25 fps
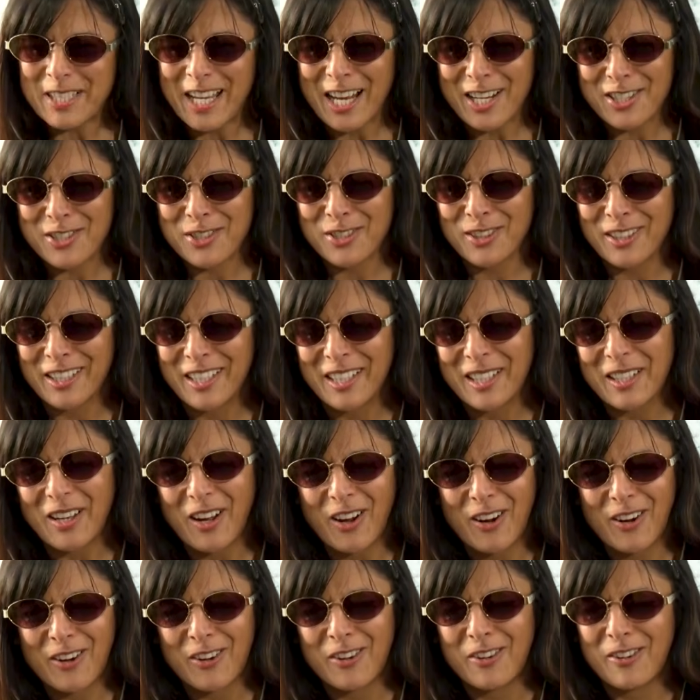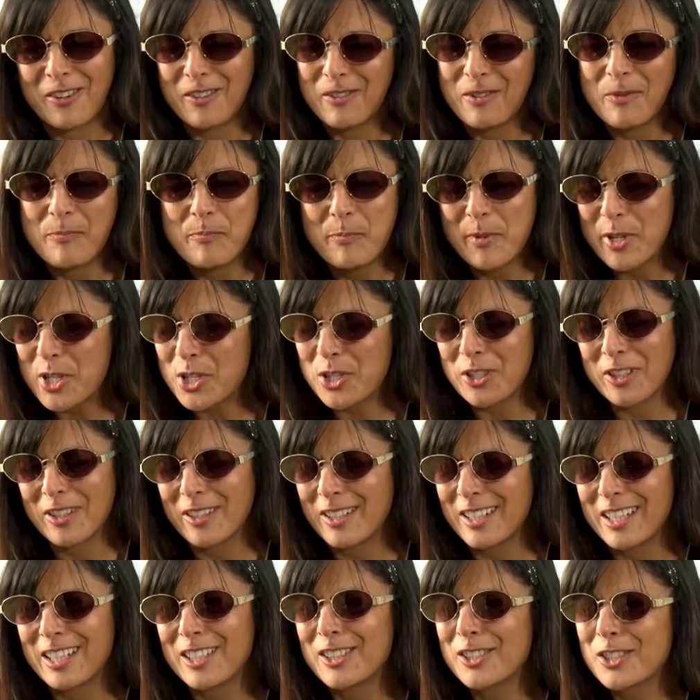actually, our
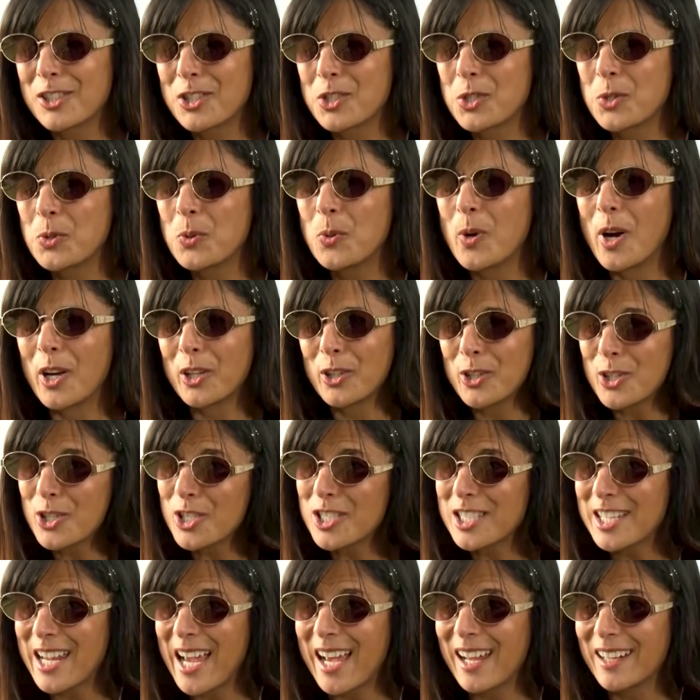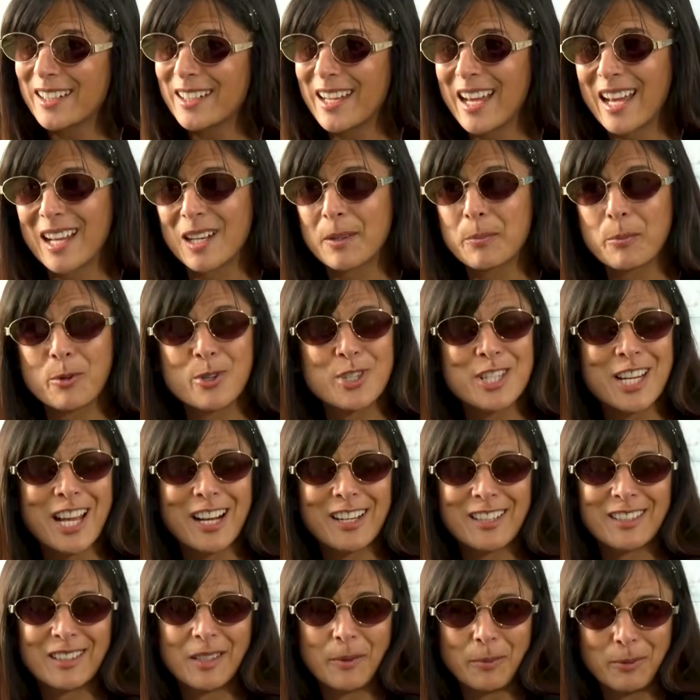mission is to understand and
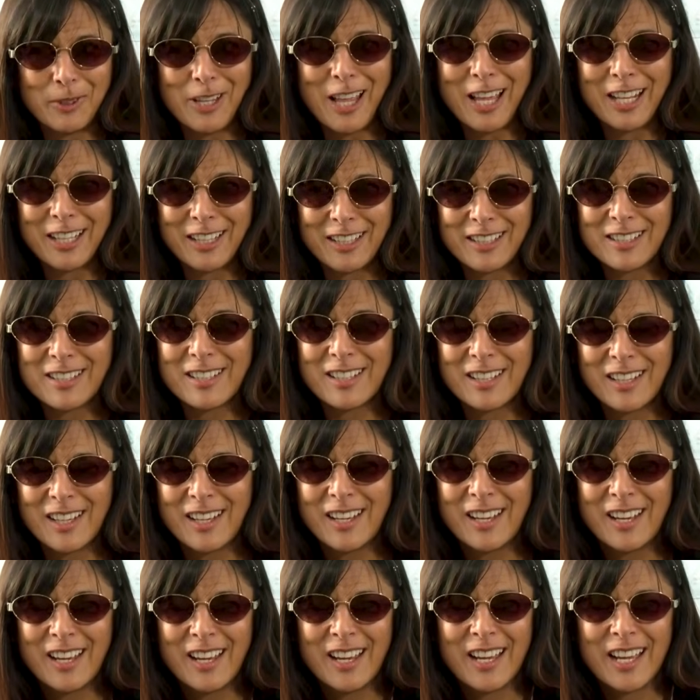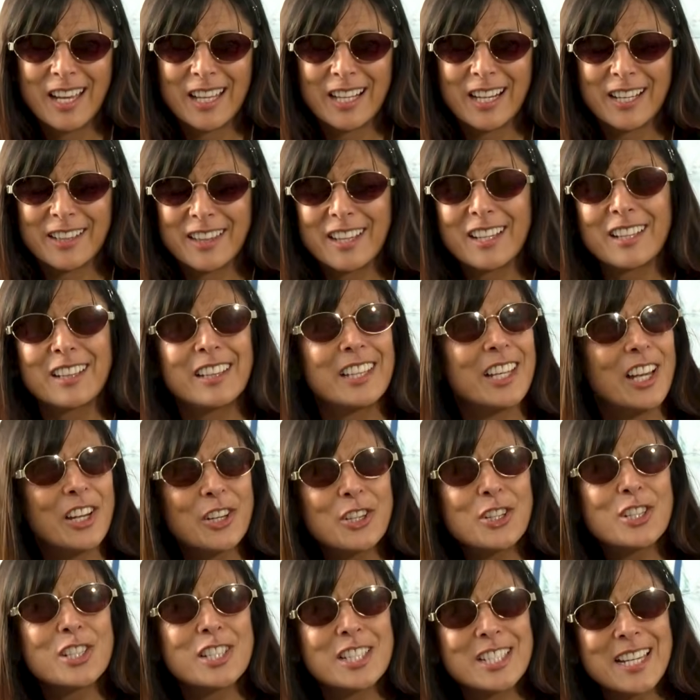protect the planet. And I think the
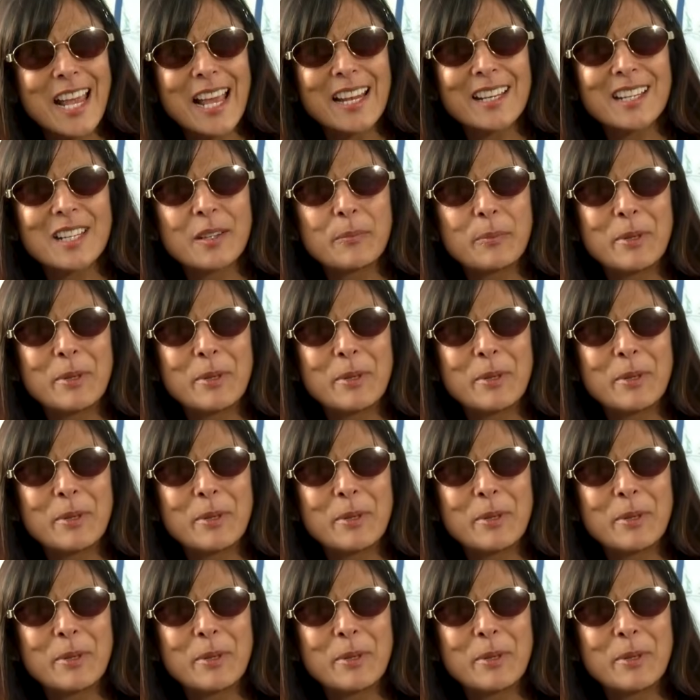understanding